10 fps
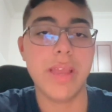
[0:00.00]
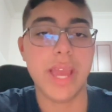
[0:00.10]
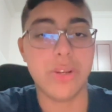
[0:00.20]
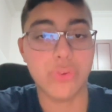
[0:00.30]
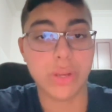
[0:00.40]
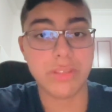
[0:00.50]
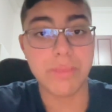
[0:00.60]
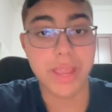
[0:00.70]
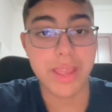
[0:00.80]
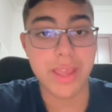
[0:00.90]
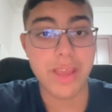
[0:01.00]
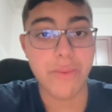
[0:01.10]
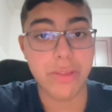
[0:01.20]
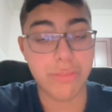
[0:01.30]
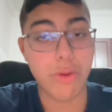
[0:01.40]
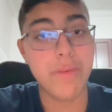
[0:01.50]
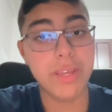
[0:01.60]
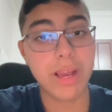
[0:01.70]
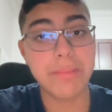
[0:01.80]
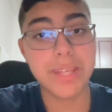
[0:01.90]
And trust me, when the movie
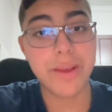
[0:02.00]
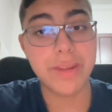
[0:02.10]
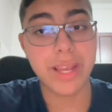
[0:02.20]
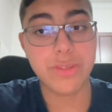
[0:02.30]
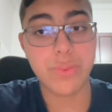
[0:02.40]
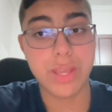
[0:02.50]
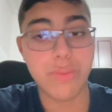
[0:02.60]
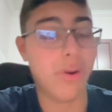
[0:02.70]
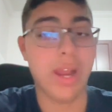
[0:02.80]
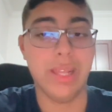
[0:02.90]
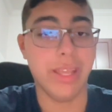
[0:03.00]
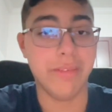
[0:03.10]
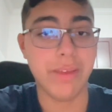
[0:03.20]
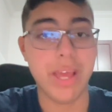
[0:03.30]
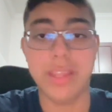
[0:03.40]
comes out next week where I live,